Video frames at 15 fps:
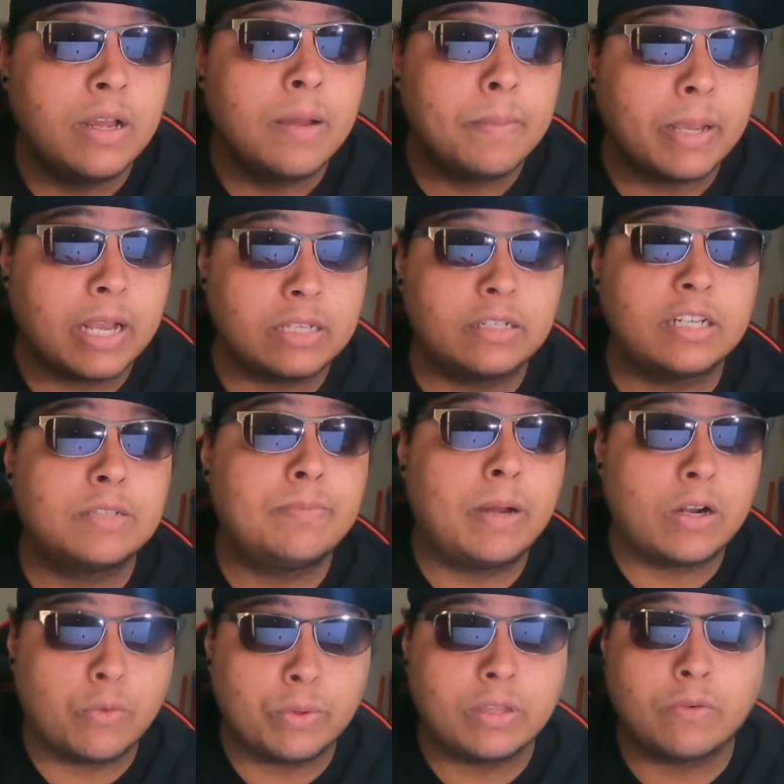because it is
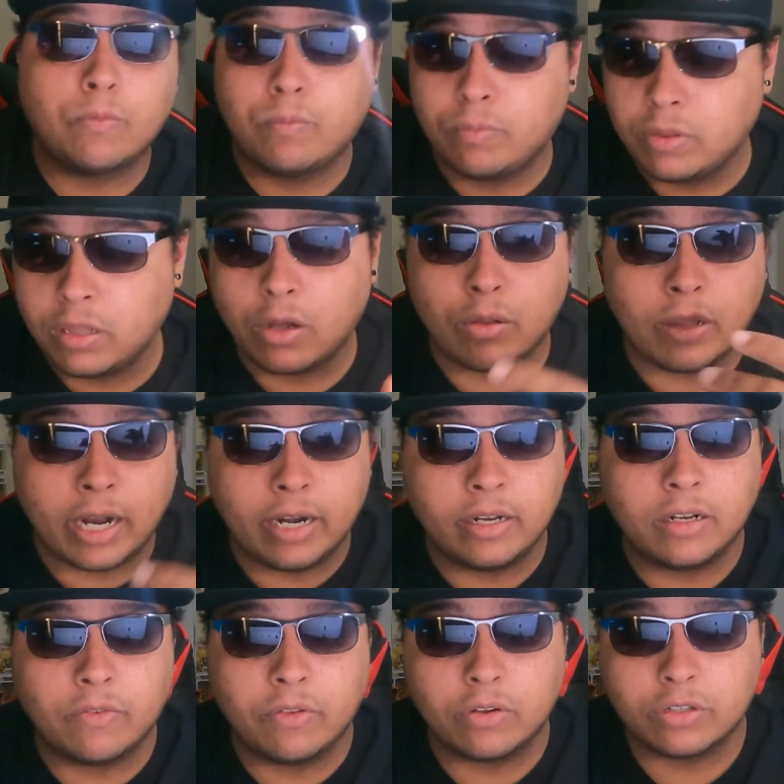better with the low
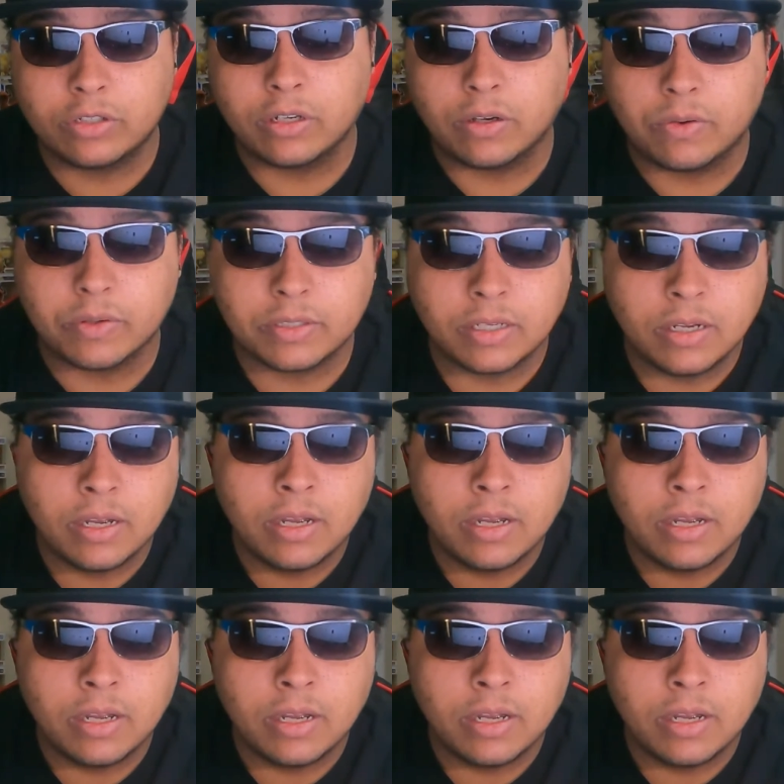lighting of those shows.